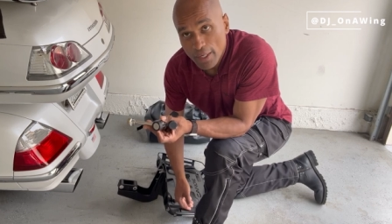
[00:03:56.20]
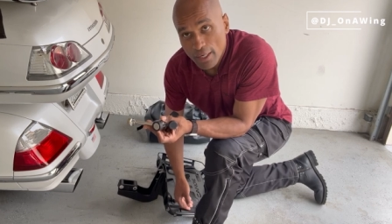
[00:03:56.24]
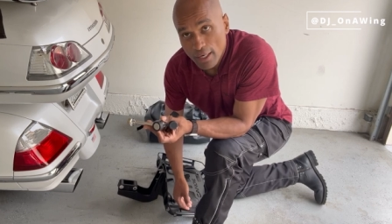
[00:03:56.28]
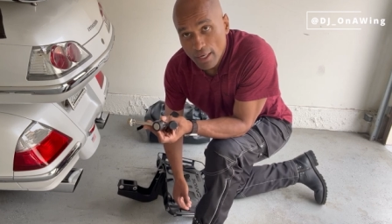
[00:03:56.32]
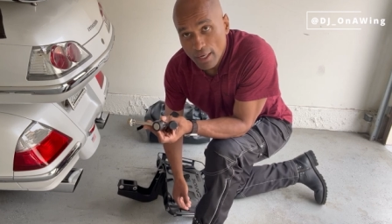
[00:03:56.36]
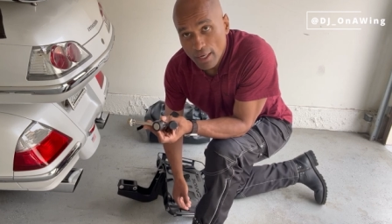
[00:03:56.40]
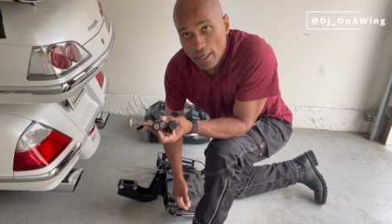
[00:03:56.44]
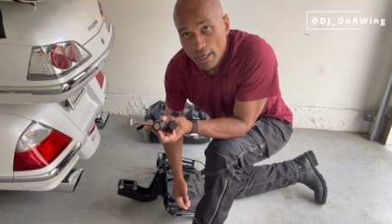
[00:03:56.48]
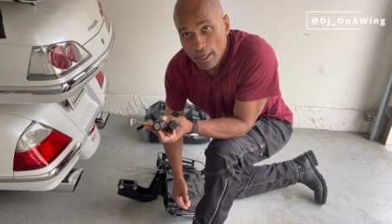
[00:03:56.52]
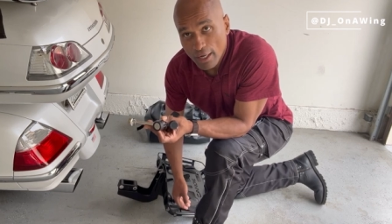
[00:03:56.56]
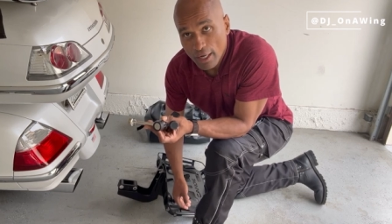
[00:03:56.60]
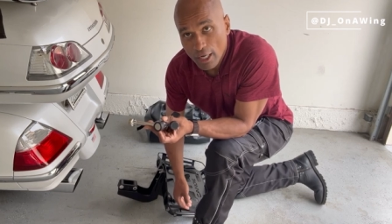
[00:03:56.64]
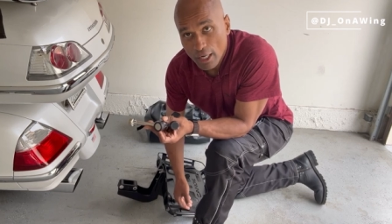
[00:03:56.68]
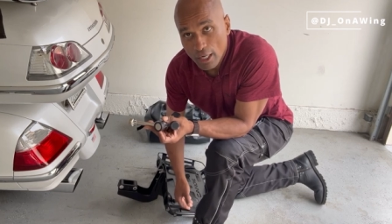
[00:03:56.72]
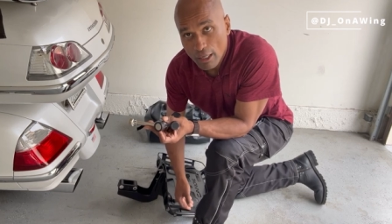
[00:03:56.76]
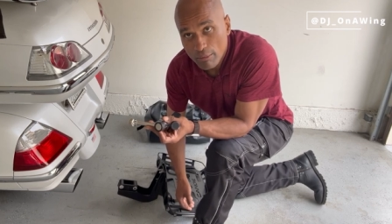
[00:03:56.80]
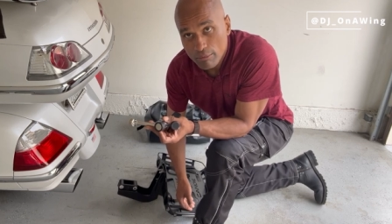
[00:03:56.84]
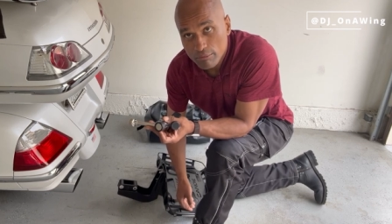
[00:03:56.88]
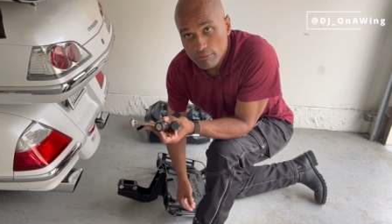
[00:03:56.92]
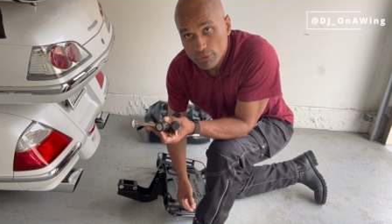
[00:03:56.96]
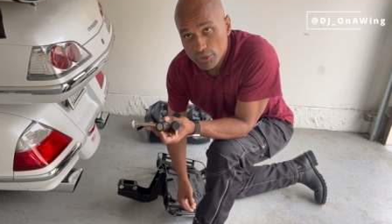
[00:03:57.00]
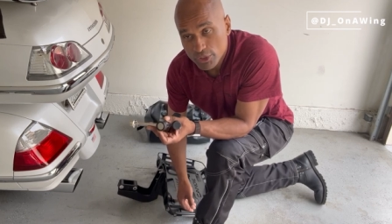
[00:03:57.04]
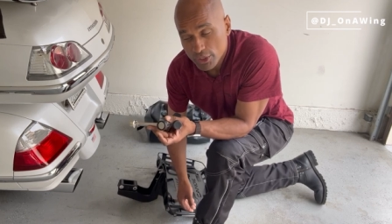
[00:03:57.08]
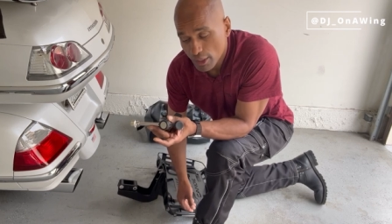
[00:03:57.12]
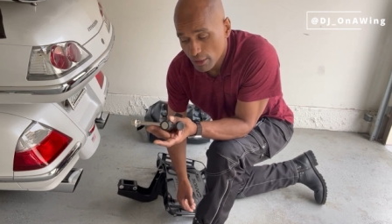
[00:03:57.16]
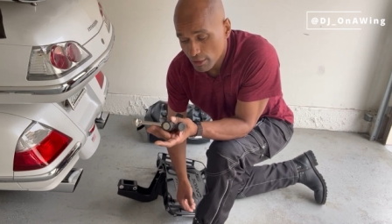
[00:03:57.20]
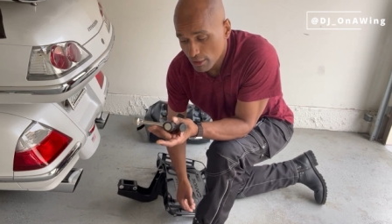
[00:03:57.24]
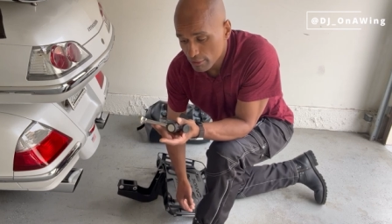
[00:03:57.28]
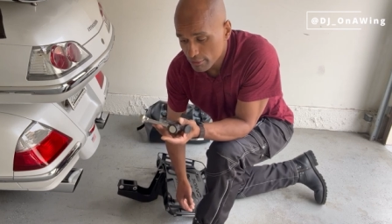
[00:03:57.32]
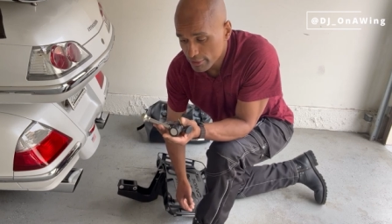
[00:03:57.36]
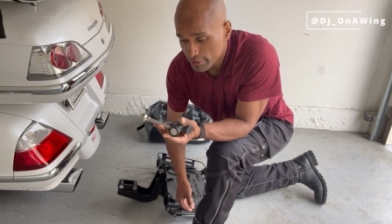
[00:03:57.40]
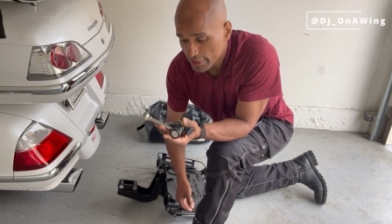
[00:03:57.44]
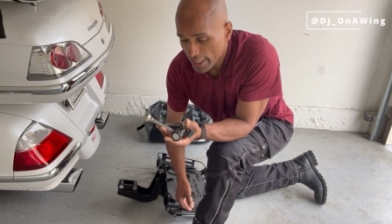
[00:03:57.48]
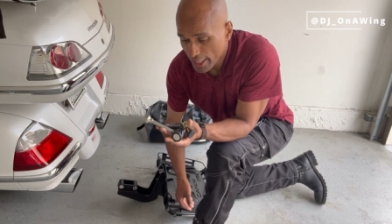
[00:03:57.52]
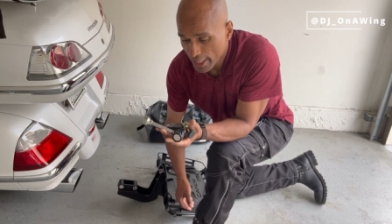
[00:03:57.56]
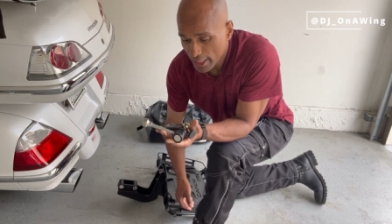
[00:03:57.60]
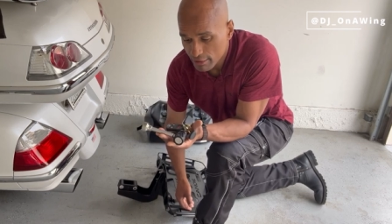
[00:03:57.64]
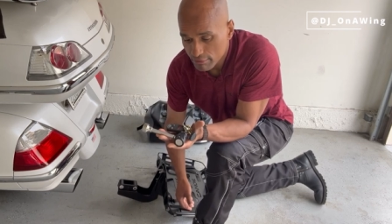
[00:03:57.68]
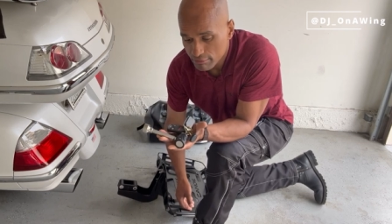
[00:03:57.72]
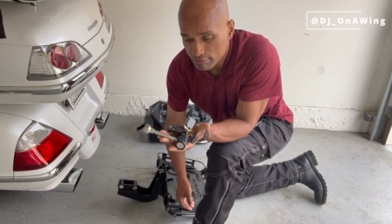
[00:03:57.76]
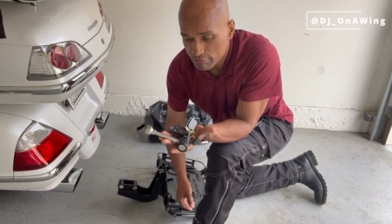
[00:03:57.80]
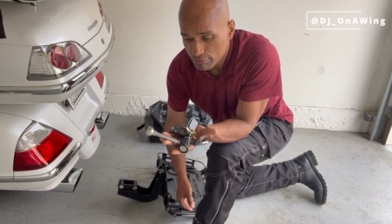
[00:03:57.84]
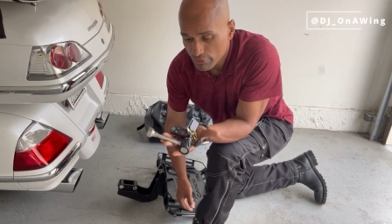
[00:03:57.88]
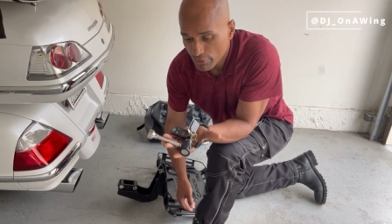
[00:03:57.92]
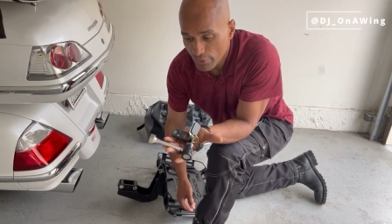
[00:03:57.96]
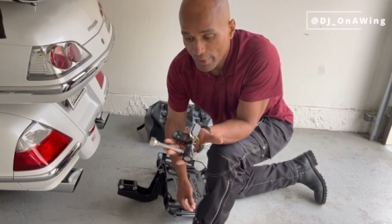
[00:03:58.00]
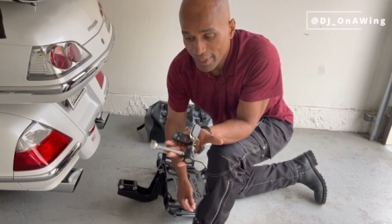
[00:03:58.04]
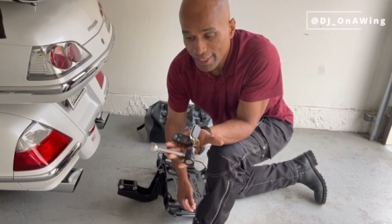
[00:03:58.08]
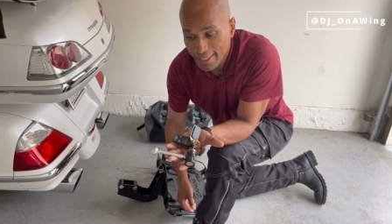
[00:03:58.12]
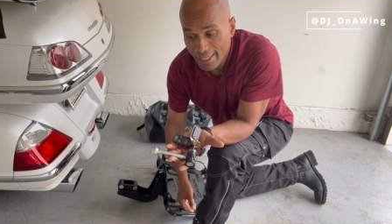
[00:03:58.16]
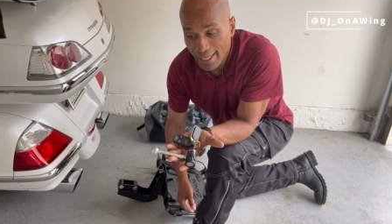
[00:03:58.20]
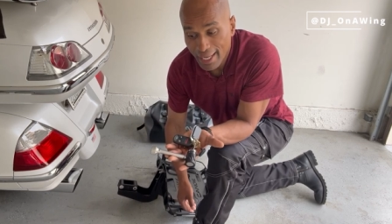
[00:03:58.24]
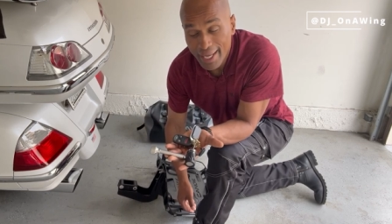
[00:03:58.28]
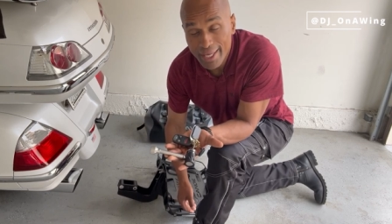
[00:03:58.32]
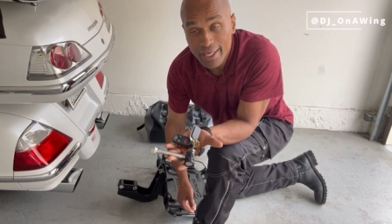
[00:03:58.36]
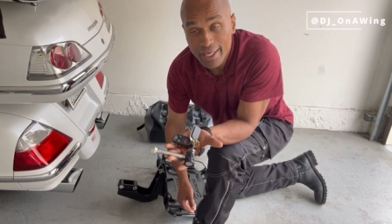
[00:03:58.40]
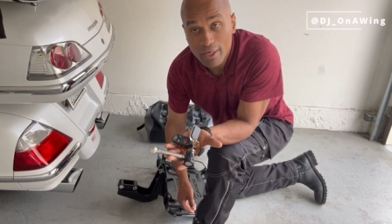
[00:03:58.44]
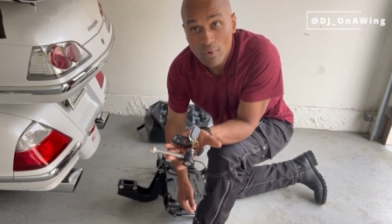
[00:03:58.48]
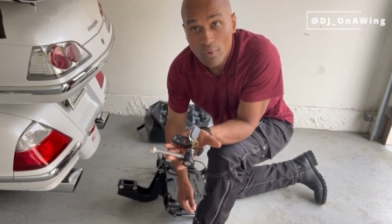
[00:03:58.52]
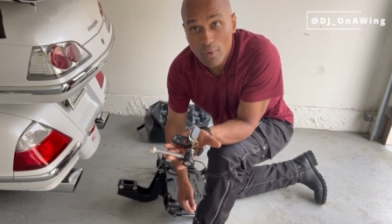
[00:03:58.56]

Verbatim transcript: Um, so yeah, and really high